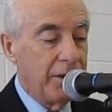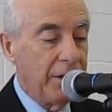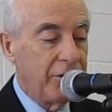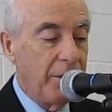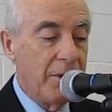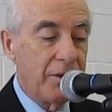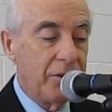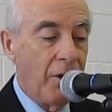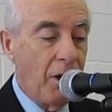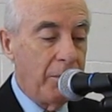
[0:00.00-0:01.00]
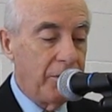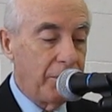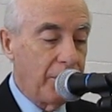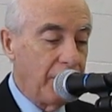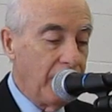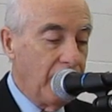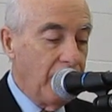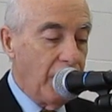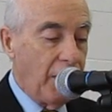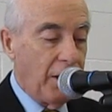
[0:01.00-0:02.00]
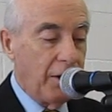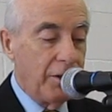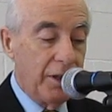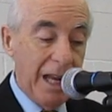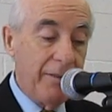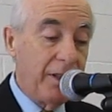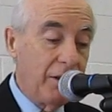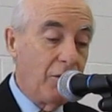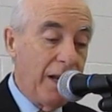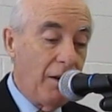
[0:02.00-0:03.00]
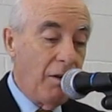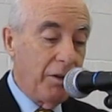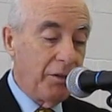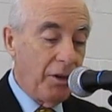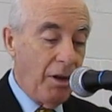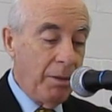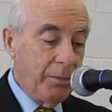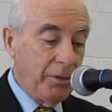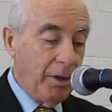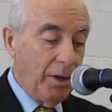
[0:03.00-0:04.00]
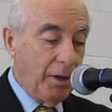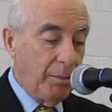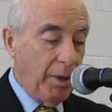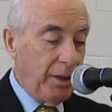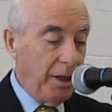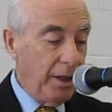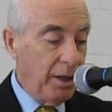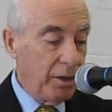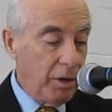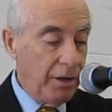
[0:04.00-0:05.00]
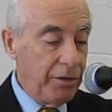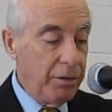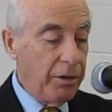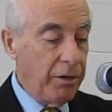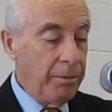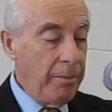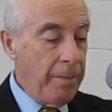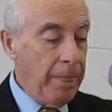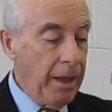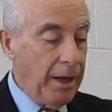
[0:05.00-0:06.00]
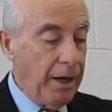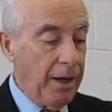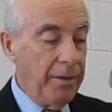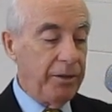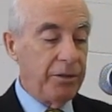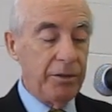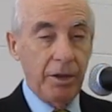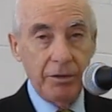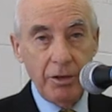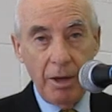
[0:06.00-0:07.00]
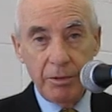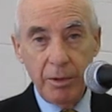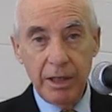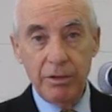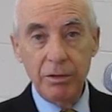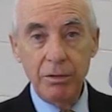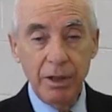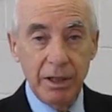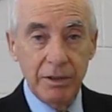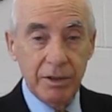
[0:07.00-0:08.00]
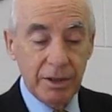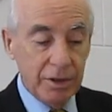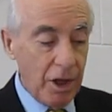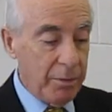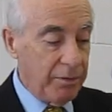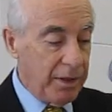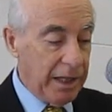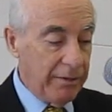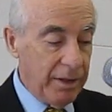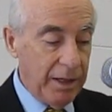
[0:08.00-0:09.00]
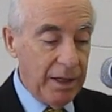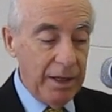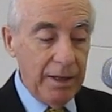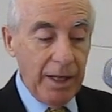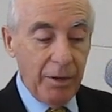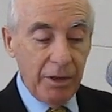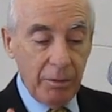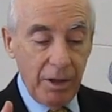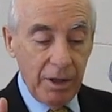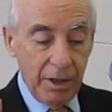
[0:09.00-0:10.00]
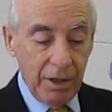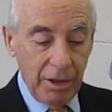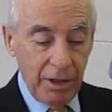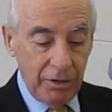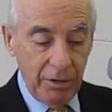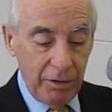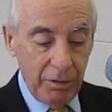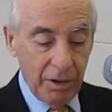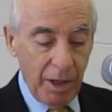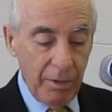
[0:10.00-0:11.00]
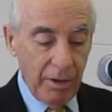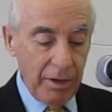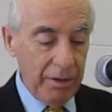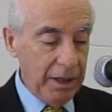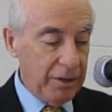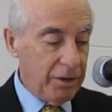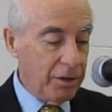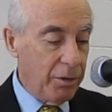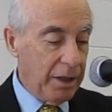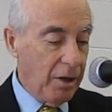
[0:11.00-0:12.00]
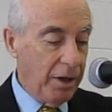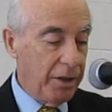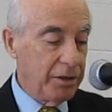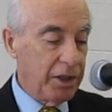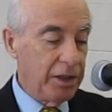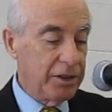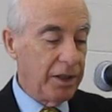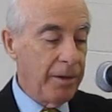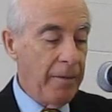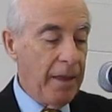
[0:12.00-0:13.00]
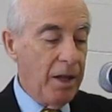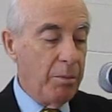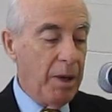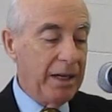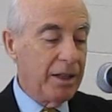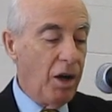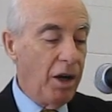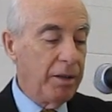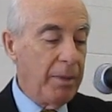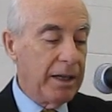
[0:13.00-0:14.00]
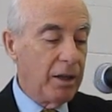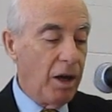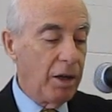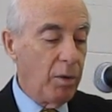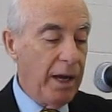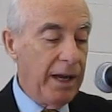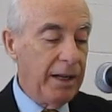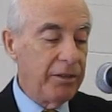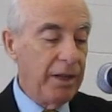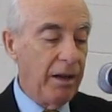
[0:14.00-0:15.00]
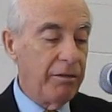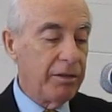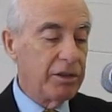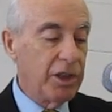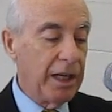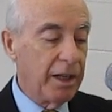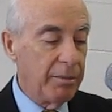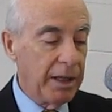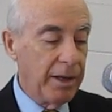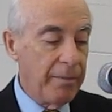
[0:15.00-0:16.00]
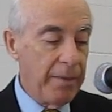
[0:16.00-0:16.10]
Now, some of the Psalms where uh, David didn't write all the Psalms, but uh, quite a few of them. Uh, this uh, Psalm 22 is a Psalm of David. Now, I just want you to listen to a couple of the things that are going on here. It says, uh, "My God, my God, why hast thou forsaken me?"